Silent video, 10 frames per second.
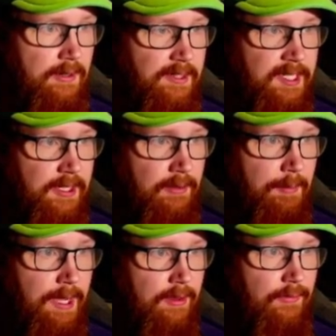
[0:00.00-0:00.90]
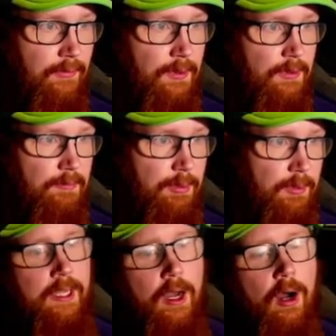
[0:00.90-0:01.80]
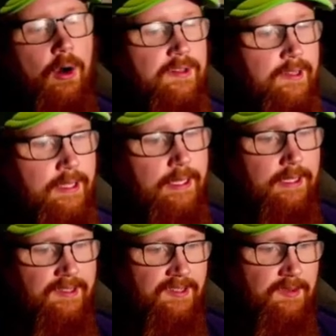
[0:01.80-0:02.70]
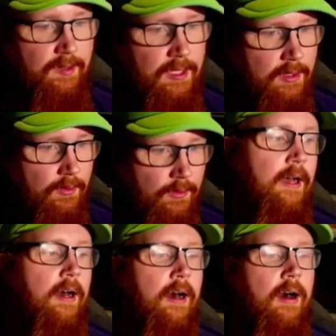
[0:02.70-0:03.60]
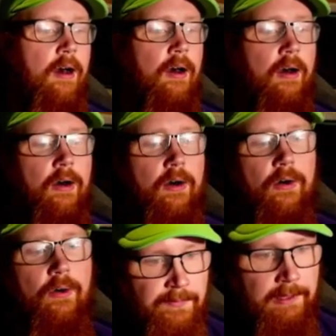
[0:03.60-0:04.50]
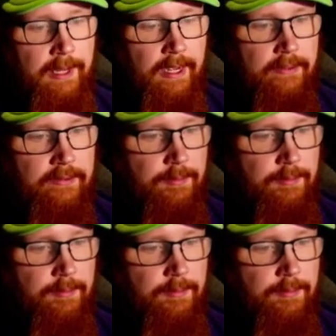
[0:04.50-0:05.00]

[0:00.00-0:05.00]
secret path for you. Poof! Oh, it's a it's a secret. Oh, he actually